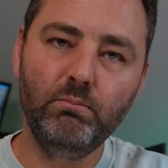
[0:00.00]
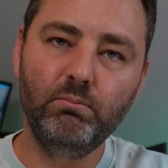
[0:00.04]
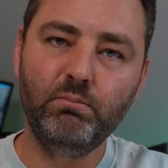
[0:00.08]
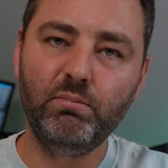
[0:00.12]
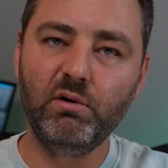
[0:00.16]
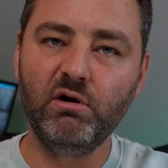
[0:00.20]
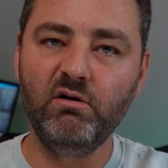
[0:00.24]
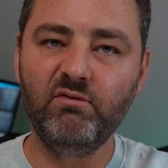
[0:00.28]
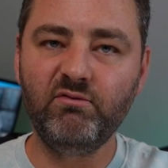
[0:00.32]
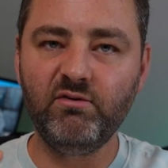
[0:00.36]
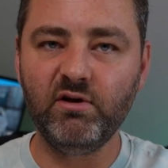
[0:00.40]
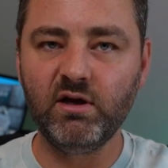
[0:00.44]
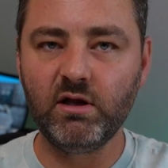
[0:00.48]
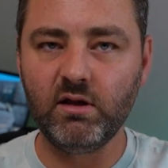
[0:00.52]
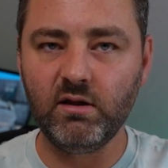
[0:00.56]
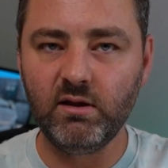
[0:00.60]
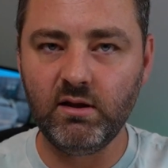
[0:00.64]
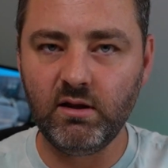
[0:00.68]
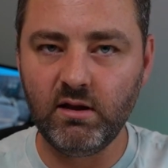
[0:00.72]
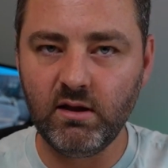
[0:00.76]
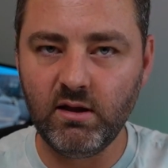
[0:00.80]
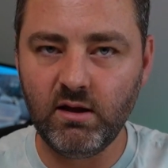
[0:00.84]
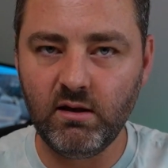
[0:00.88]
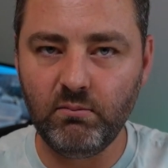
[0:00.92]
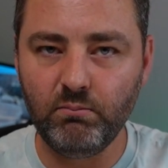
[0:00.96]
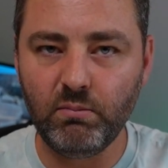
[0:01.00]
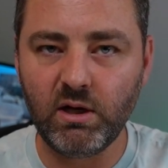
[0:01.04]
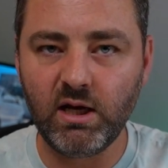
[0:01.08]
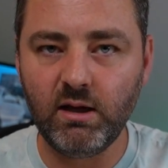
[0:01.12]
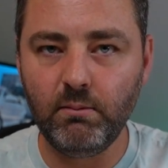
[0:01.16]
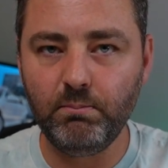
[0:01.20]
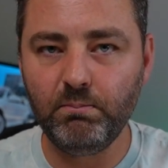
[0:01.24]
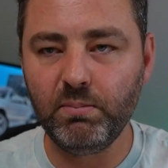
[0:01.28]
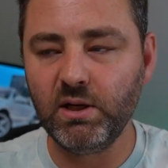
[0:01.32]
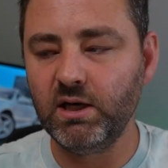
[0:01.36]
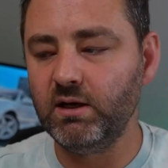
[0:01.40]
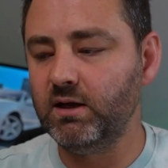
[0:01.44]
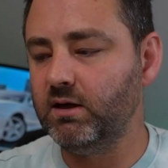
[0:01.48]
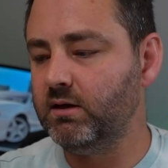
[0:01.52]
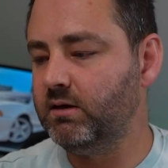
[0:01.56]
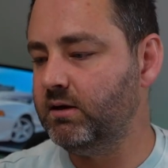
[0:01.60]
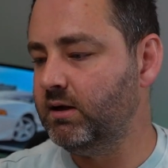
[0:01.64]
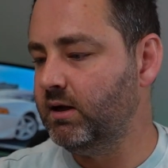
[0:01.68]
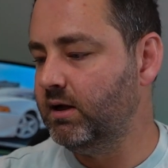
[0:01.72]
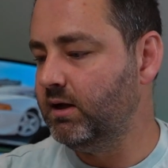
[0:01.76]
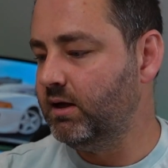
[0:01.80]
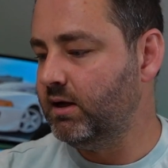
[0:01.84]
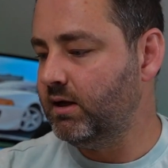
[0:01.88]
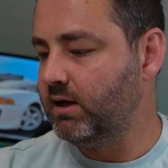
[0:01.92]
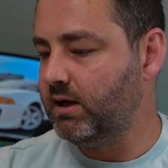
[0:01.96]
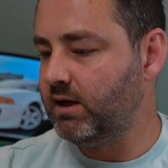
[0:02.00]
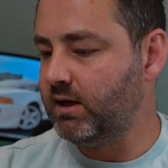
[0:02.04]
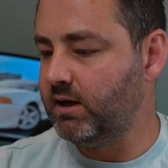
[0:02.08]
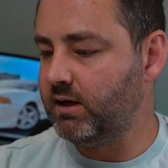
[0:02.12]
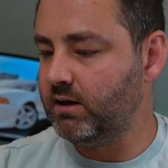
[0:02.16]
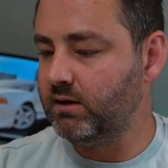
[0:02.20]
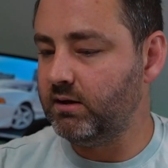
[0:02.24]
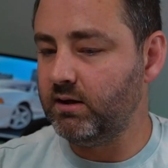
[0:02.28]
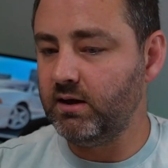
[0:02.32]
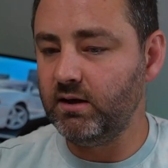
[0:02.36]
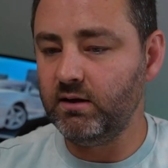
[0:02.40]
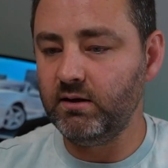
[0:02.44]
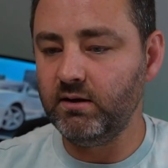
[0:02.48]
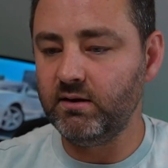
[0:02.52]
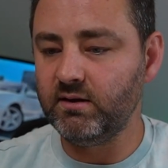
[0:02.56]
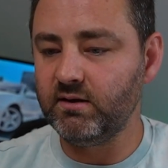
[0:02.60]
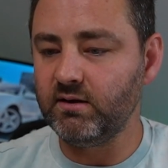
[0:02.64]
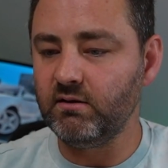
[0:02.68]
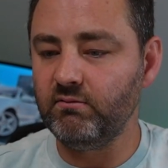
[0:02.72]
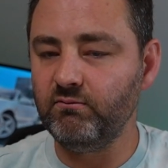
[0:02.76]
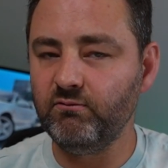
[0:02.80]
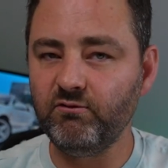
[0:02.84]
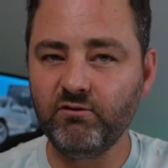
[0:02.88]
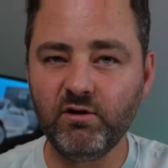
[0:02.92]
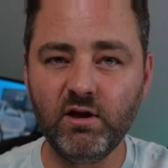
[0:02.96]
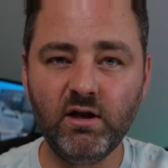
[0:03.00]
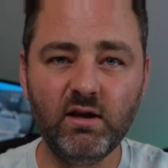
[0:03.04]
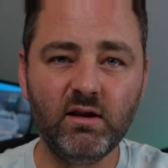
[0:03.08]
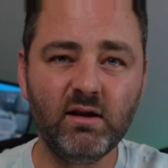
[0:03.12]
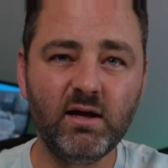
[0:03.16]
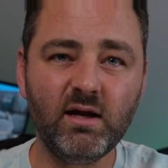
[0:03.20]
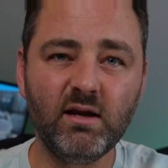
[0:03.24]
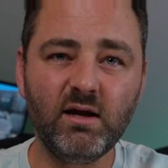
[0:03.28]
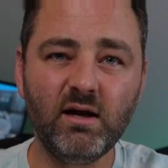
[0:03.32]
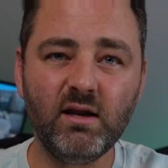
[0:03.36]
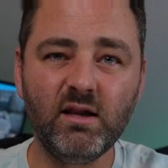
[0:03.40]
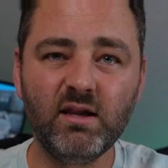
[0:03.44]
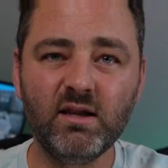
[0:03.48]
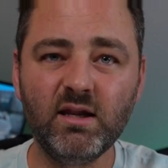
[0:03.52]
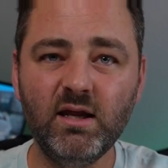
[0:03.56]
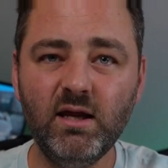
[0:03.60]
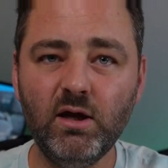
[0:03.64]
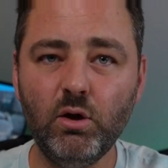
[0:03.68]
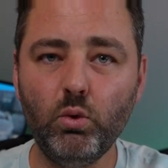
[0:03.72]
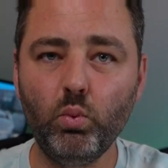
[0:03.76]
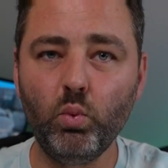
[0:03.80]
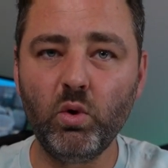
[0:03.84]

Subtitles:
perfectly, in my opinion, and it is something that I think